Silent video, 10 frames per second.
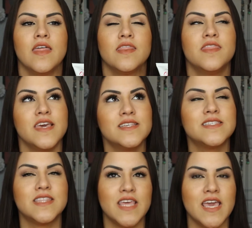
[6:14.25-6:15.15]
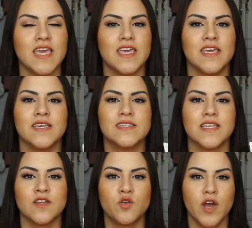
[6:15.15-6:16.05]
this thing is
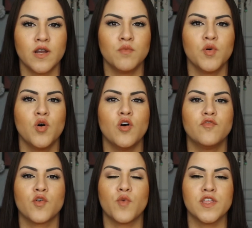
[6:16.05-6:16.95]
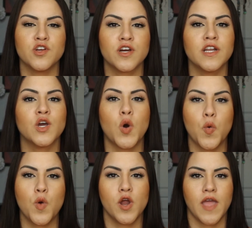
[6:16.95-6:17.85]
incredible for when you're gonna go
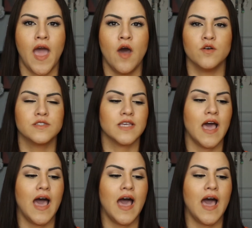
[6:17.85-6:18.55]
work out